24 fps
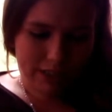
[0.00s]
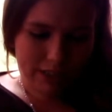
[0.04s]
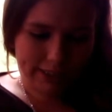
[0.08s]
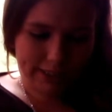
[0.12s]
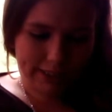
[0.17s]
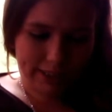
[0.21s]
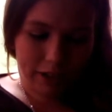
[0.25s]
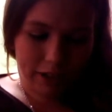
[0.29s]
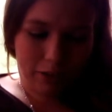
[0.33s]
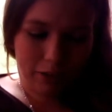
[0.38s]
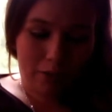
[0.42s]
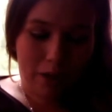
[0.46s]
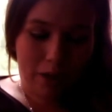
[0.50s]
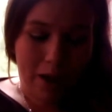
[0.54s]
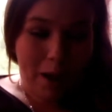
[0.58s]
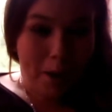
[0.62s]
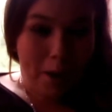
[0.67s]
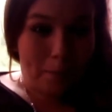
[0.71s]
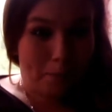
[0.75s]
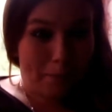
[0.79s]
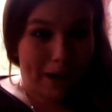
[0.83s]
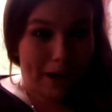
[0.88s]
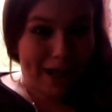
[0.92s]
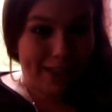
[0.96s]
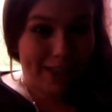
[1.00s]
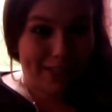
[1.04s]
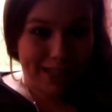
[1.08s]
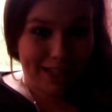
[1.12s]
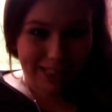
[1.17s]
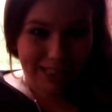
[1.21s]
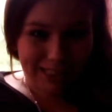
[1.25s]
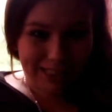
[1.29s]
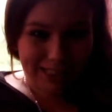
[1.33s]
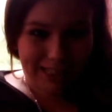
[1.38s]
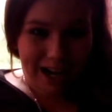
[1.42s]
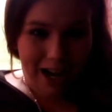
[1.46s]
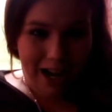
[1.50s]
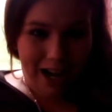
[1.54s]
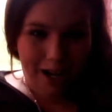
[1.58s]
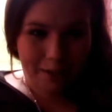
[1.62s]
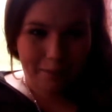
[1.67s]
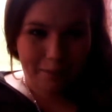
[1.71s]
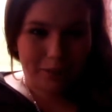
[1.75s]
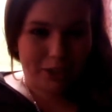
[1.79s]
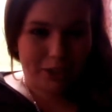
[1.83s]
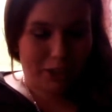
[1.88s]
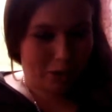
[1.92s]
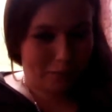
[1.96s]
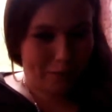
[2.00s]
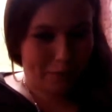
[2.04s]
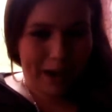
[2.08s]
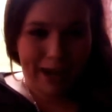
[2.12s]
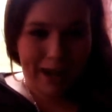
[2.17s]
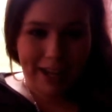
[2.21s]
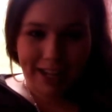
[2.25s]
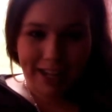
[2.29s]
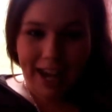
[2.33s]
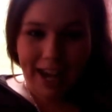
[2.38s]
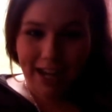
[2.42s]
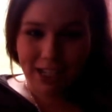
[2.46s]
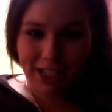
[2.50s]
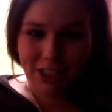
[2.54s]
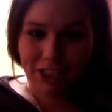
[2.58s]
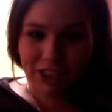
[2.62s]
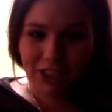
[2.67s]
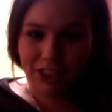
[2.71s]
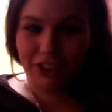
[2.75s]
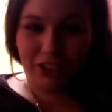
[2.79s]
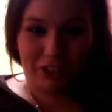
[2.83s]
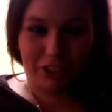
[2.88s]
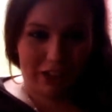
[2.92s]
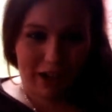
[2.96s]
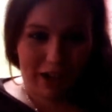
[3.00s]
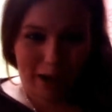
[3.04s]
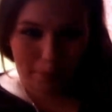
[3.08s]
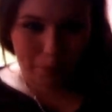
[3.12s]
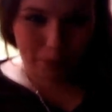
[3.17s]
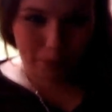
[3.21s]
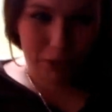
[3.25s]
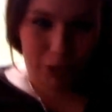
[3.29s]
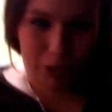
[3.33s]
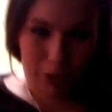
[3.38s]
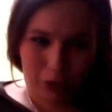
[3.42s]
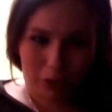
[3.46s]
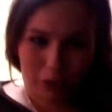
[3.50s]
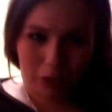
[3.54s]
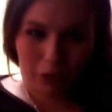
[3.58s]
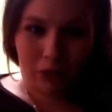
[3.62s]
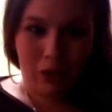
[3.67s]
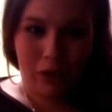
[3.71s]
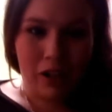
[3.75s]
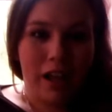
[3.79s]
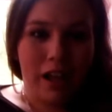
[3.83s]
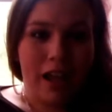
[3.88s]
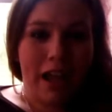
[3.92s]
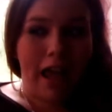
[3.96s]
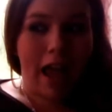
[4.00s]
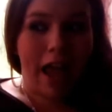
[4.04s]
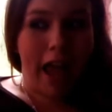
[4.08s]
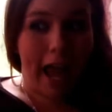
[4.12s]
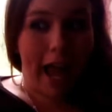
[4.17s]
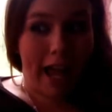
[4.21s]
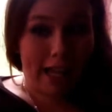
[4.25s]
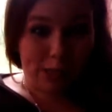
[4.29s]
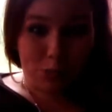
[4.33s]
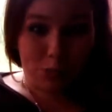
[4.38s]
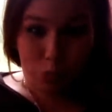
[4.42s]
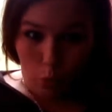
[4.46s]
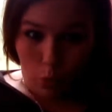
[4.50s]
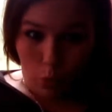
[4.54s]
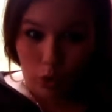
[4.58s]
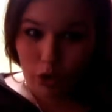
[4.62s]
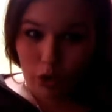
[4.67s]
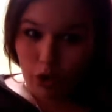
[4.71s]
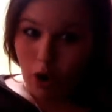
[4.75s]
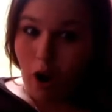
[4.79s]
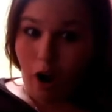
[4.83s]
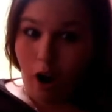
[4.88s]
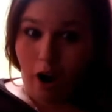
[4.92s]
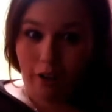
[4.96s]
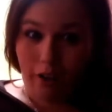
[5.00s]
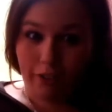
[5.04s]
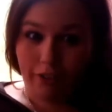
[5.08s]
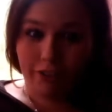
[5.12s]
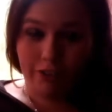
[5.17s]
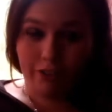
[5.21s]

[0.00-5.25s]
So by this time, your medication, your epidural, has worn off,